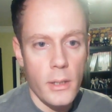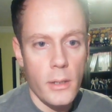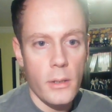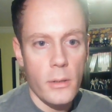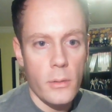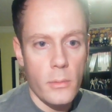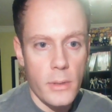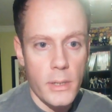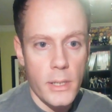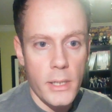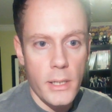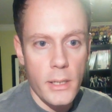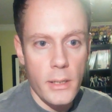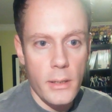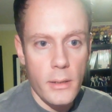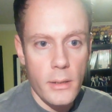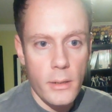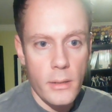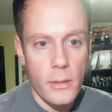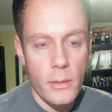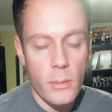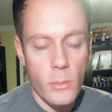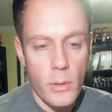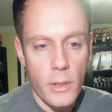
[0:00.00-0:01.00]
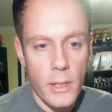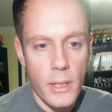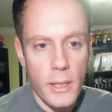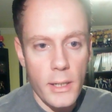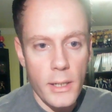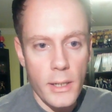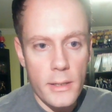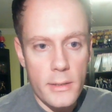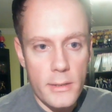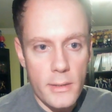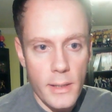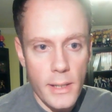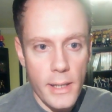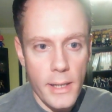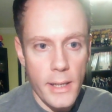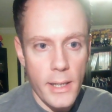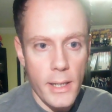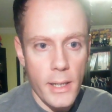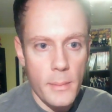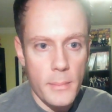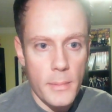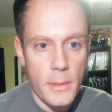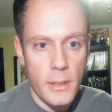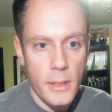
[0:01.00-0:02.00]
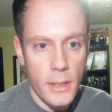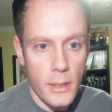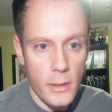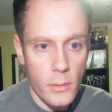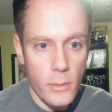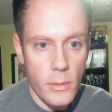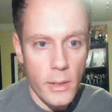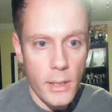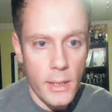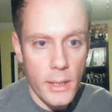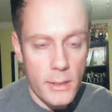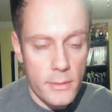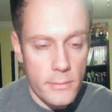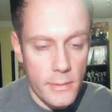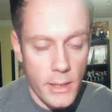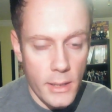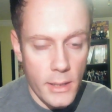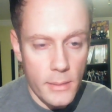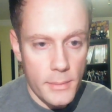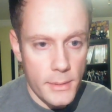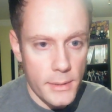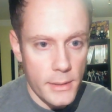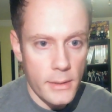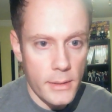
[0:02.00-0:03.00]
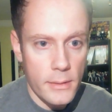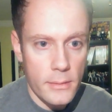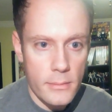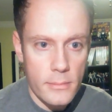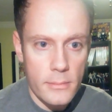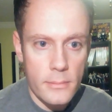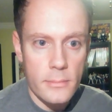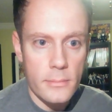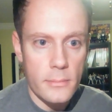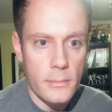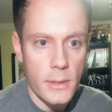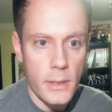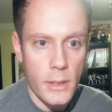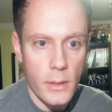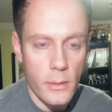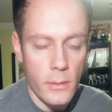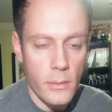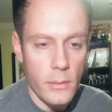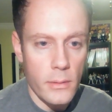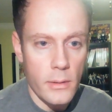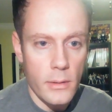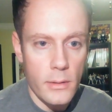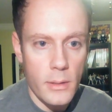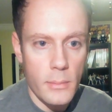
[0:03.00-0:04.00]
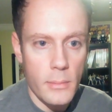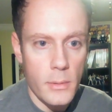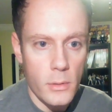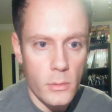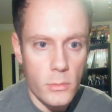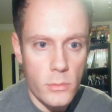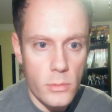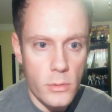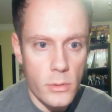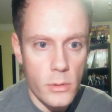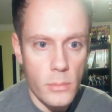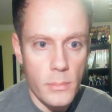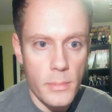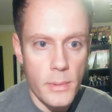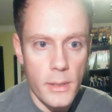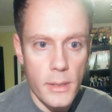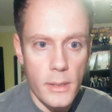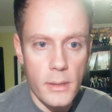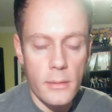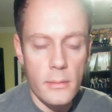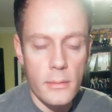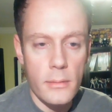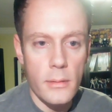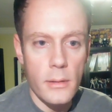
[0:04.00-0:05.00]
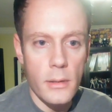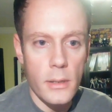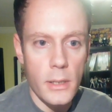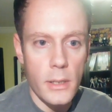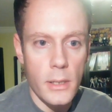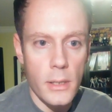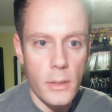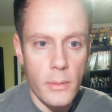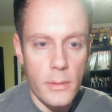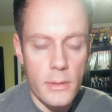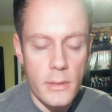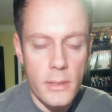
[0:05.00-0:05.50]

Reed working in his lab, ignoring his family, you know, the typical trope that he always